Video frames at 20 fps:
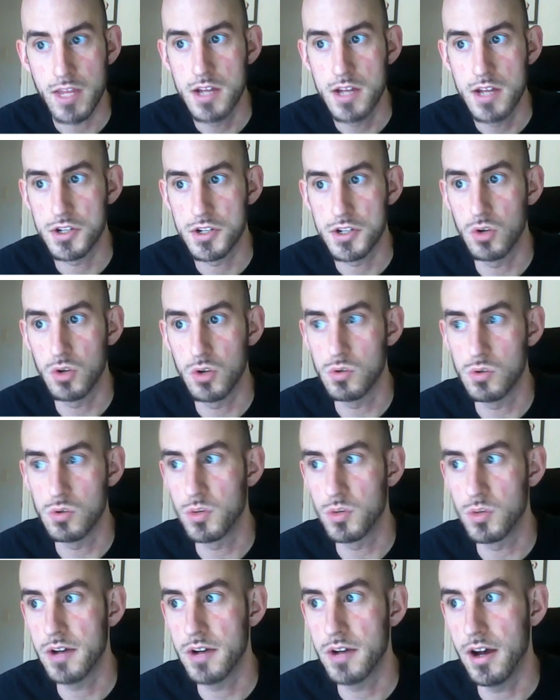So
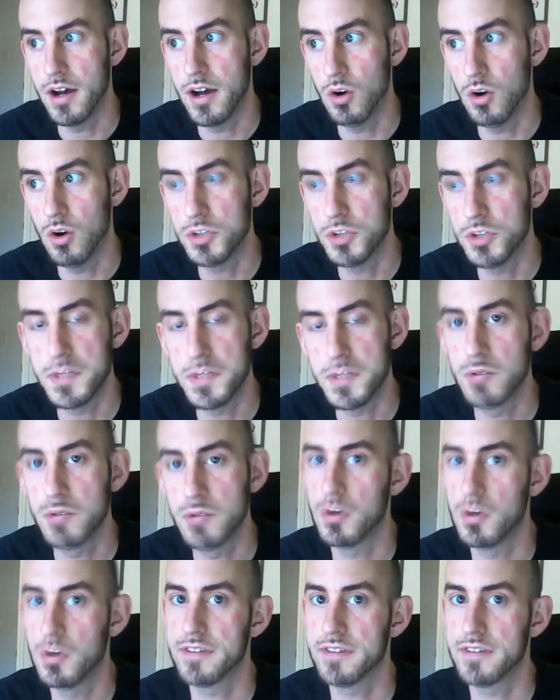we ultimately will
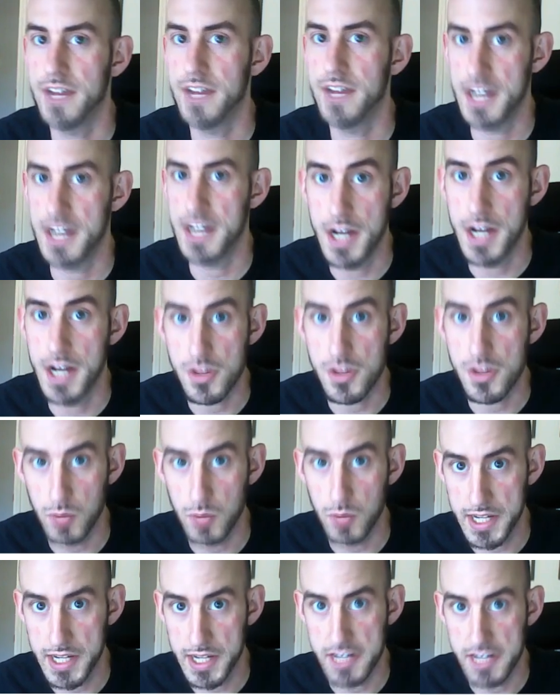want to find another
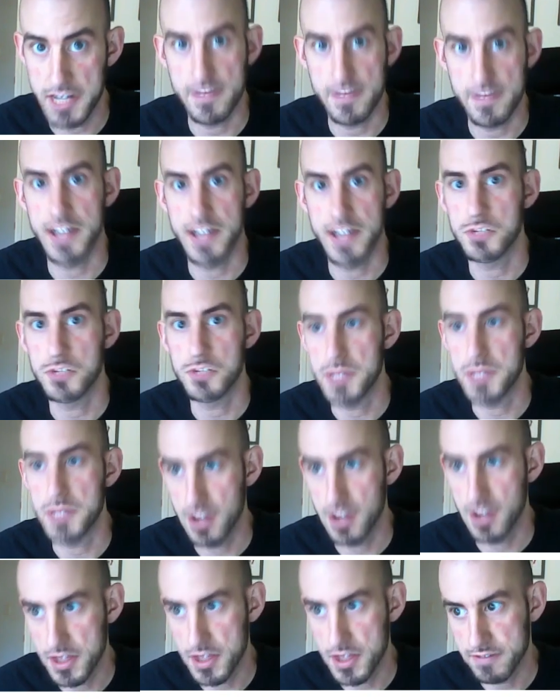way to get advantage
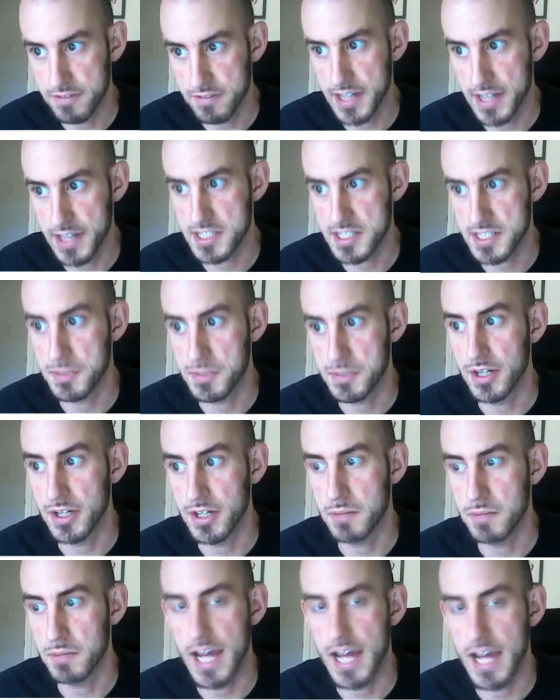beyond the fighting spirit,
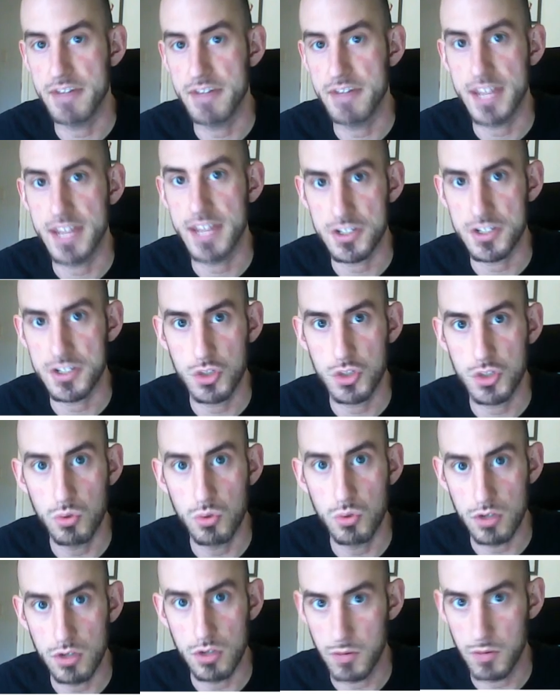but having that
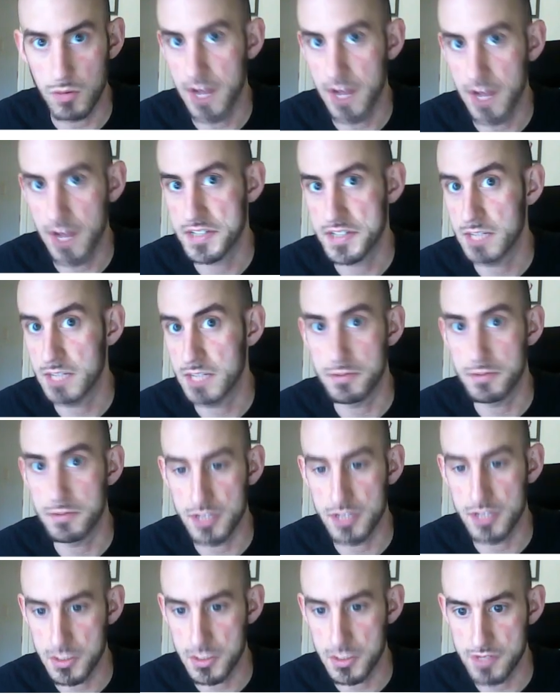tool around is going to be
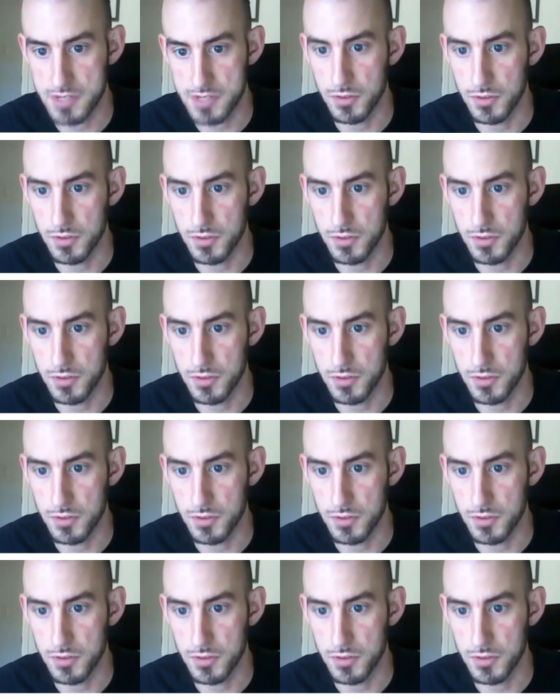really useful.